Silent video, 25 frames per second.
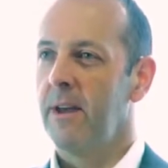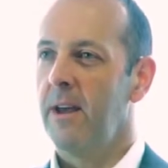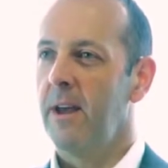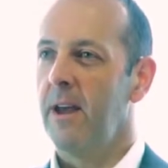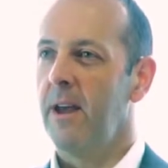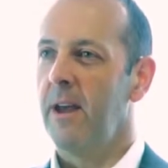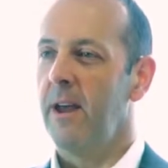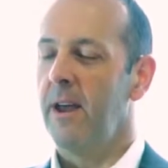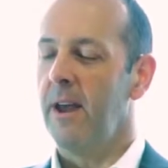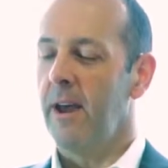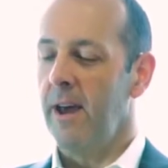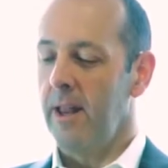
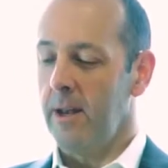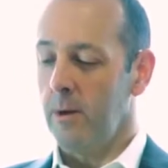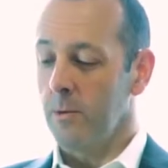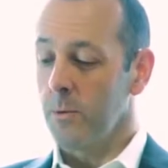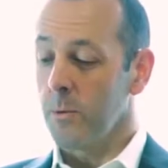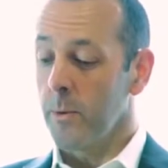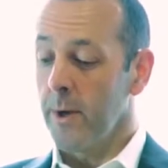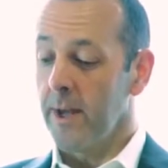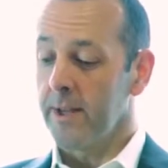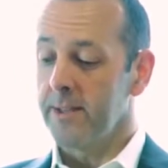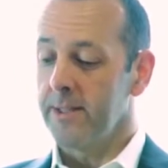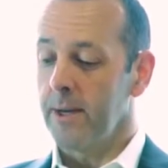And I'd
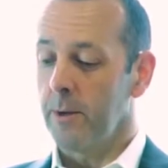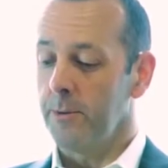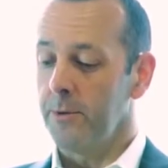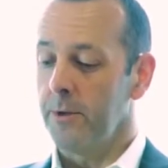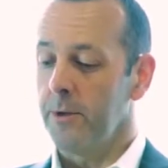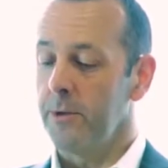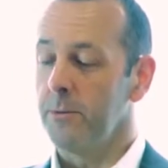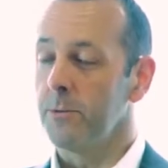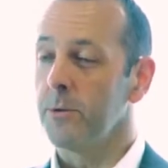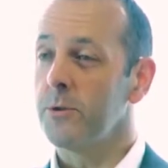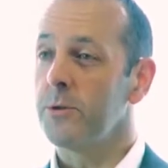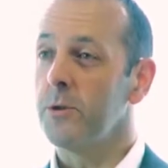worked out
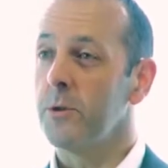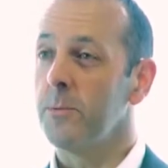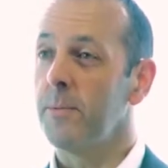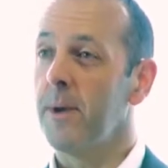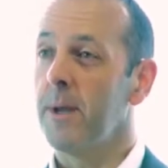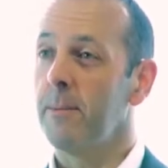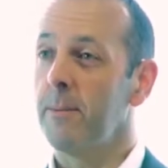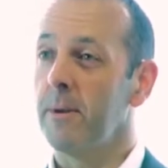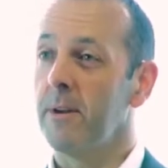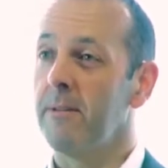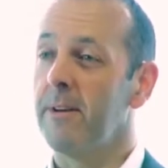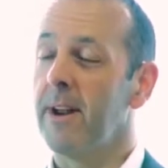that there was 2
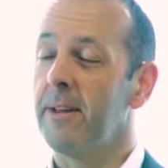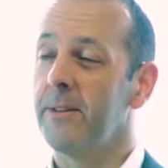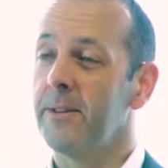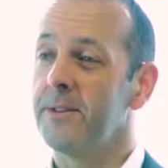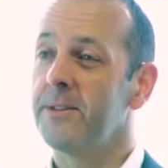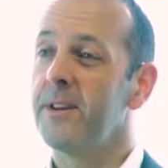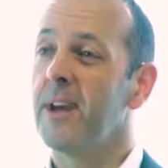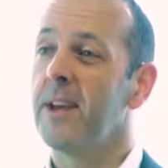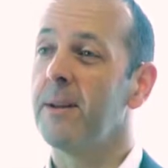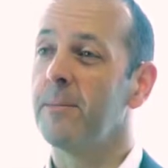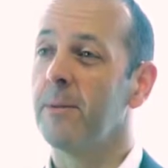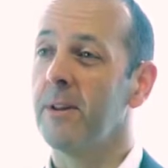people around the
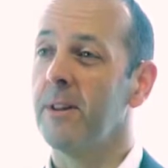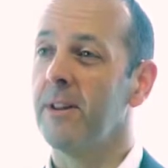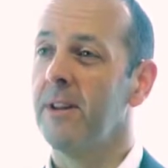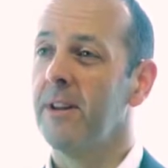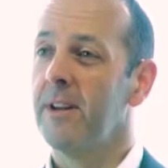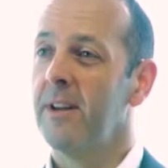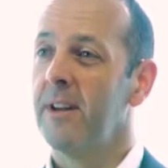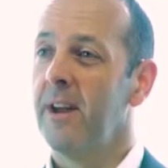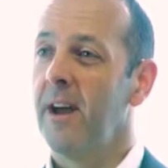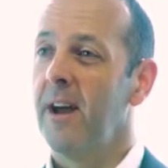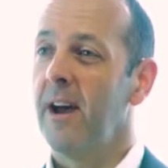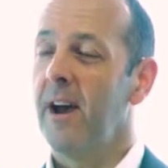table,
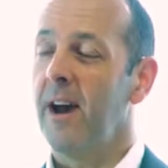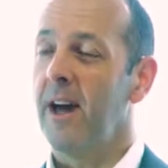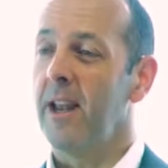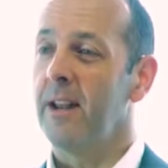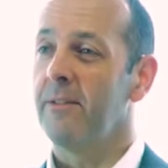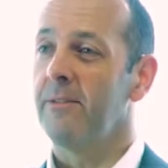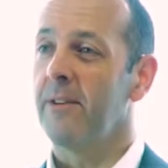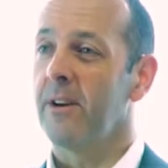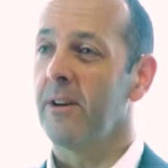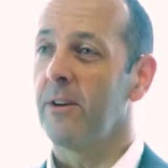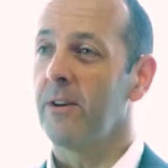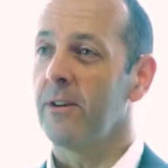and
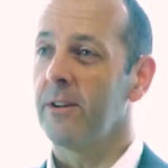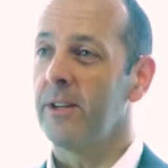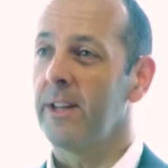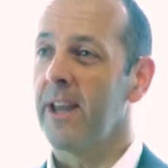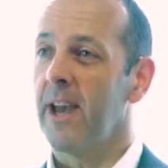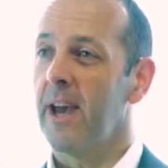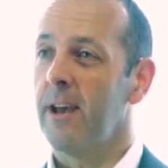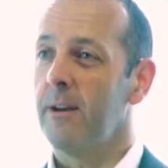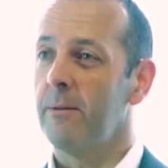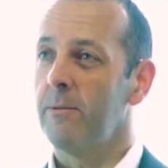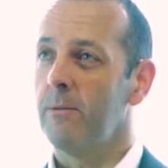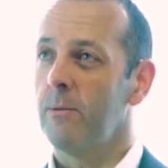if I could
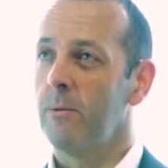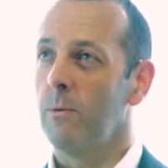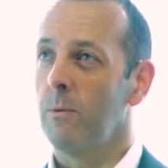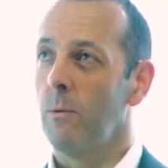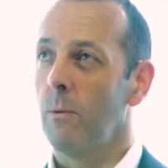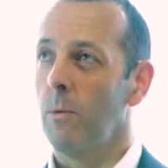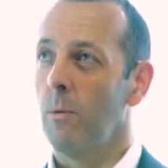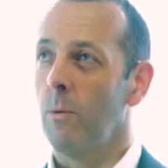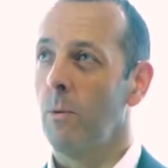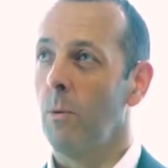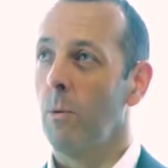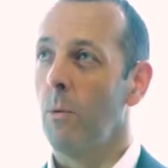get
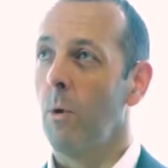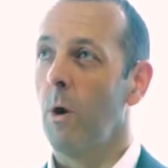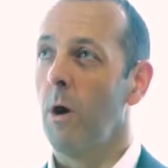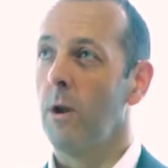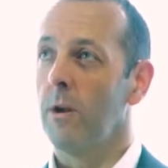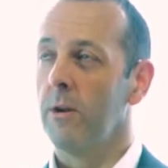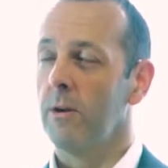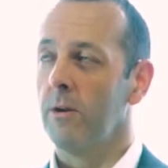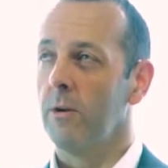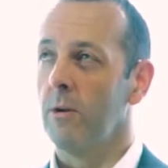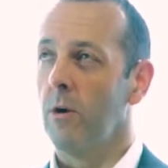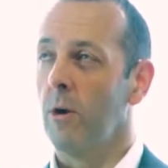
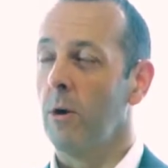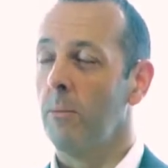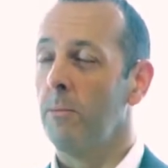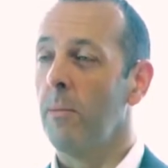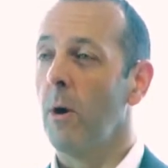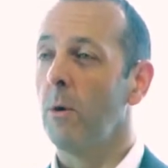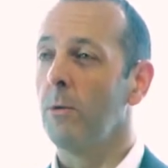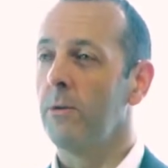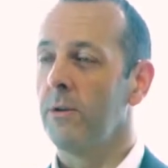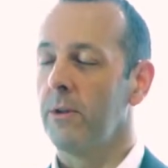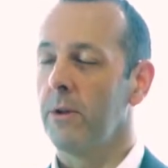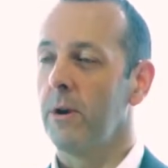one or
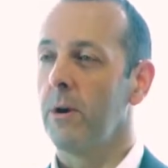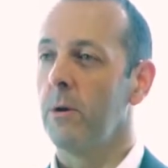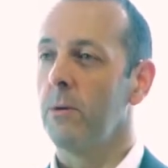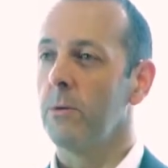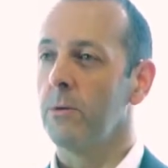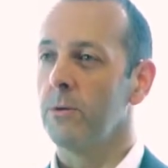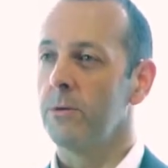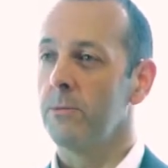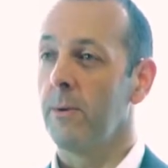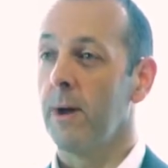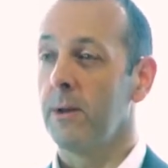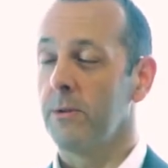both of
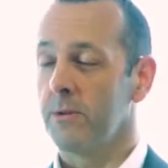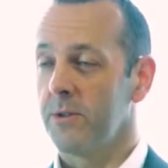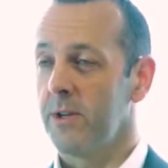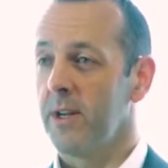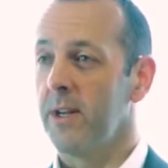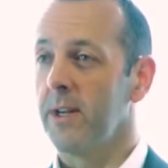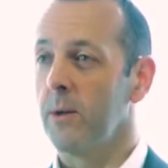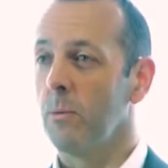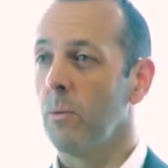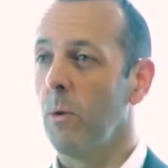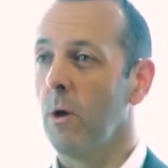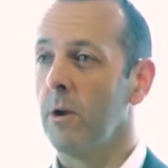those, well
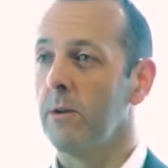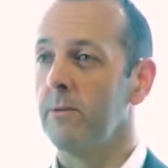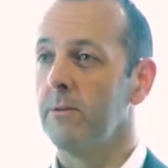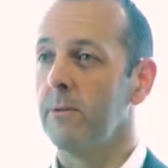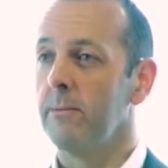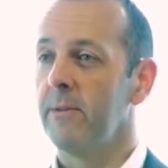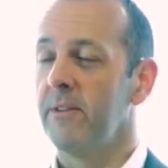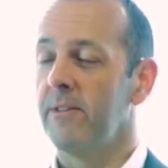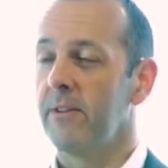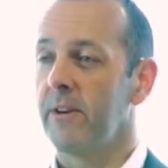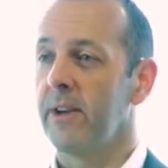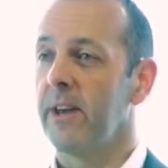certainly one of
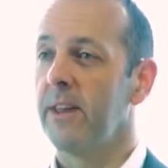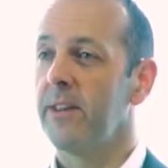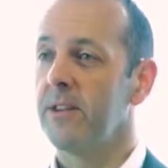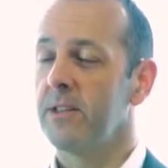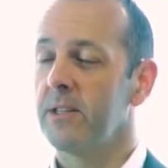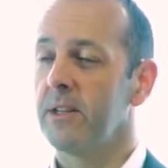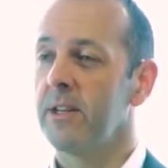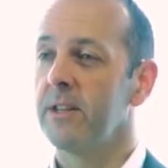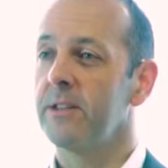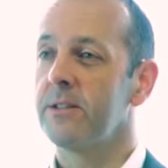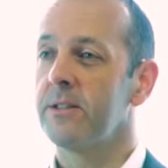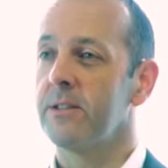them, if I get the
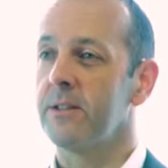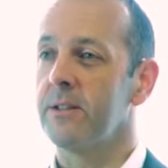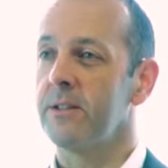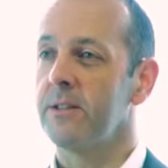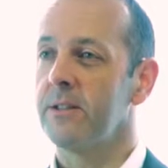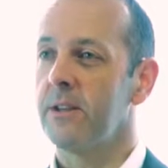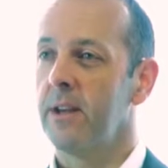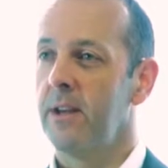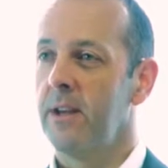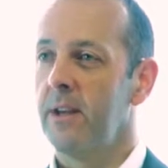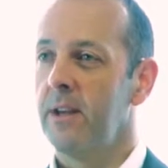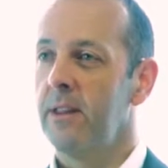
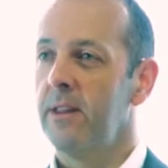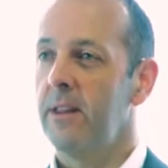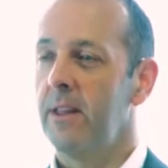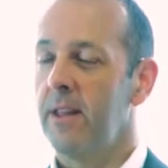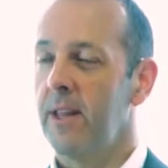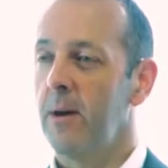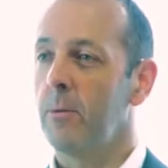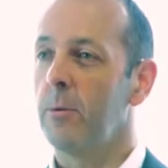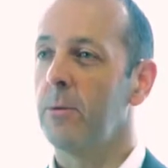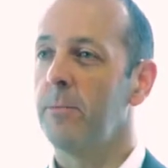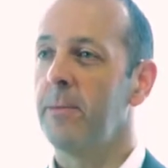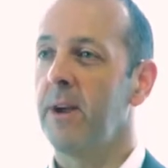solicitors, then
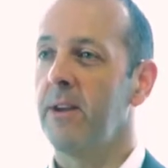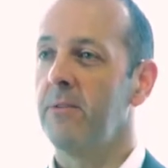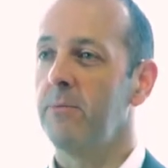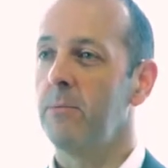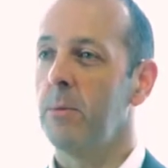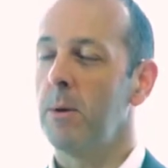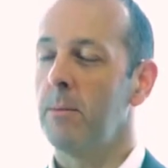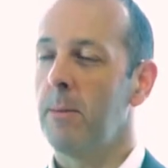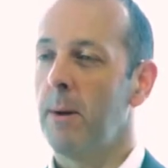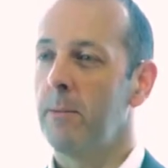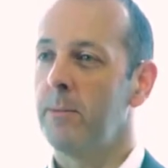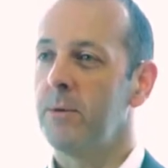that would pay
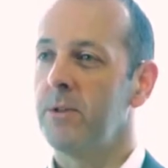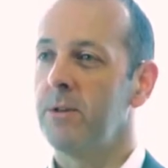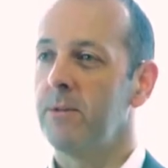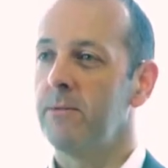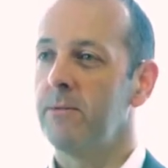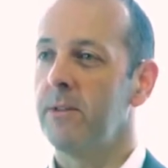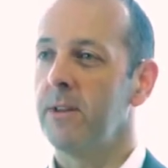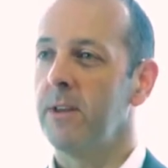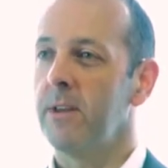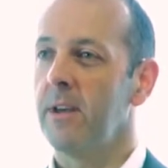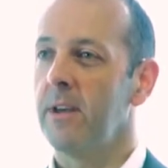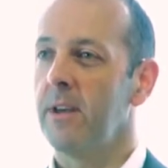for my membership
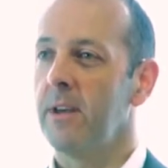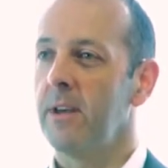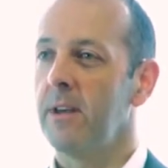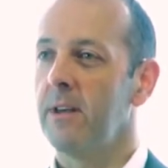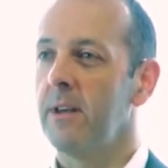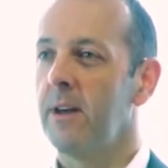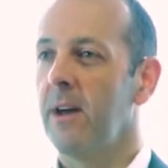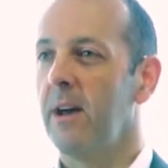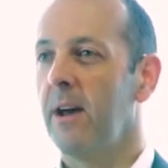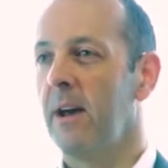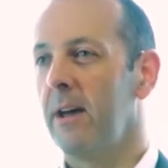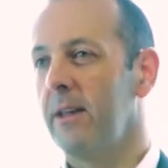for the year,
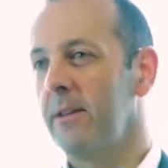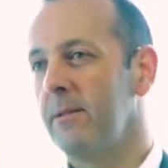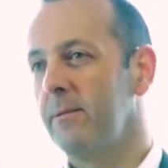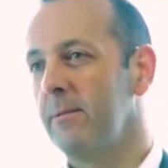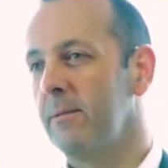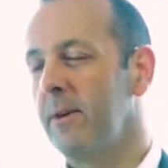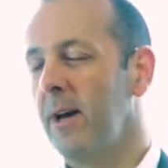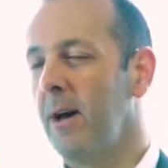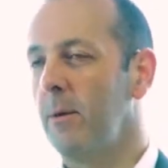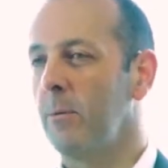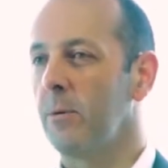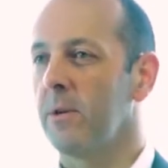and
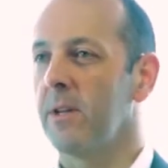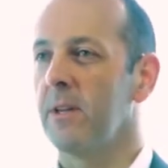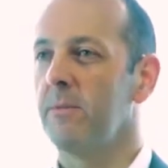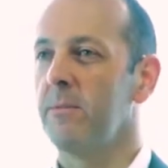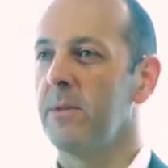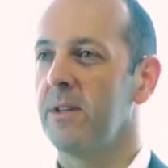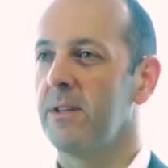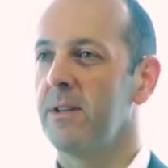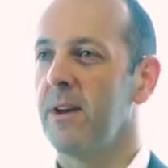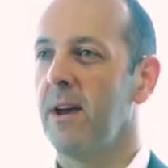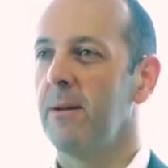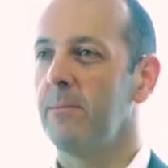I would give
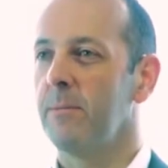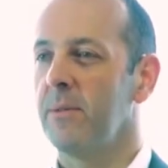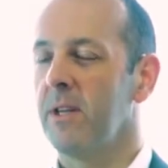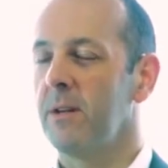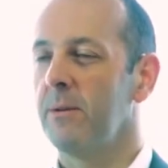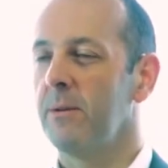me time,